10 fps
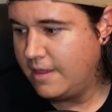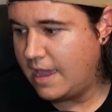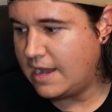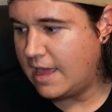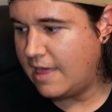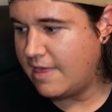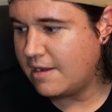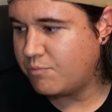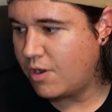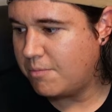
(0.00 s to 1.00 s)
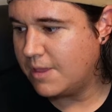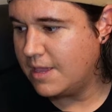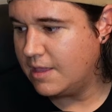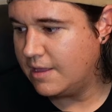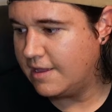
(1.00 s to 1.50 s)
And that
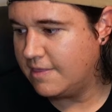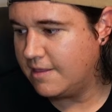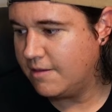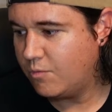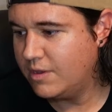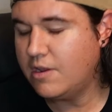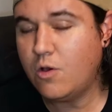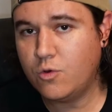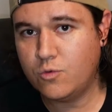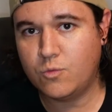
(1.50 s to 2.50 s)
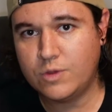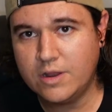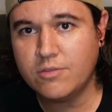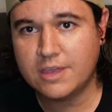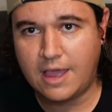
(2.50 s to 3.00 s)
probably, and we know
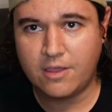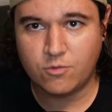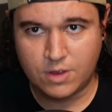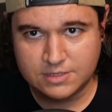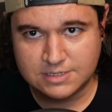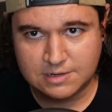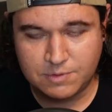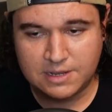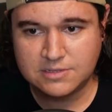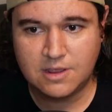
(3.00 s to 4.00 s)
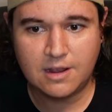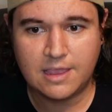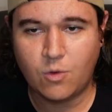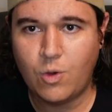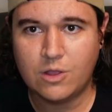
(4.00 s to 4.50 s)
the guy who runs it, but he's not
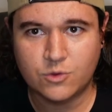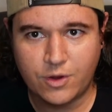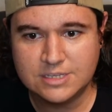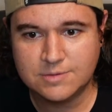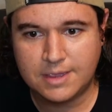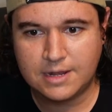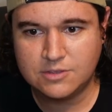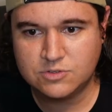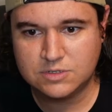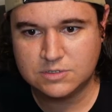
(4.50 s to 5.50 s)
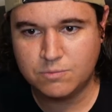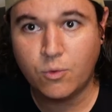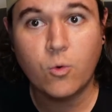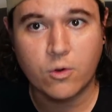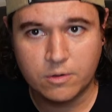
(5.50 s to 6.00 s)
like a wild crazy man. He's just
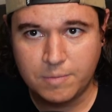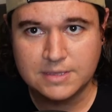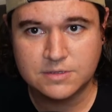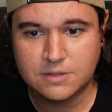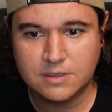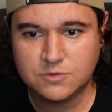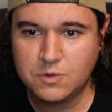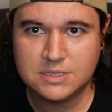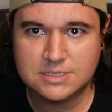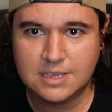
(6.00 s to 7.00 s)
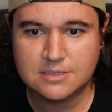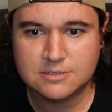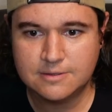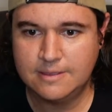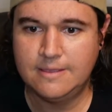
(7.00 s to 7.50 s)
bored, basically, is what he
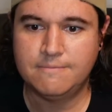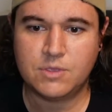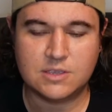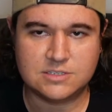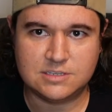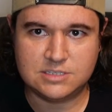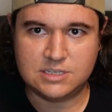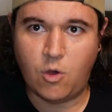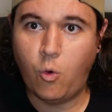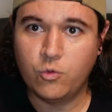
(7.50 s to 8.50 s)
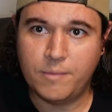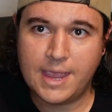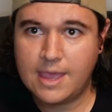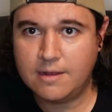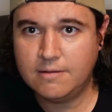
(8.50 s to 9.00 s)
says, because it's the old
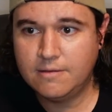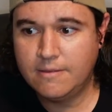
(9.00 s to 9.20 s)
man.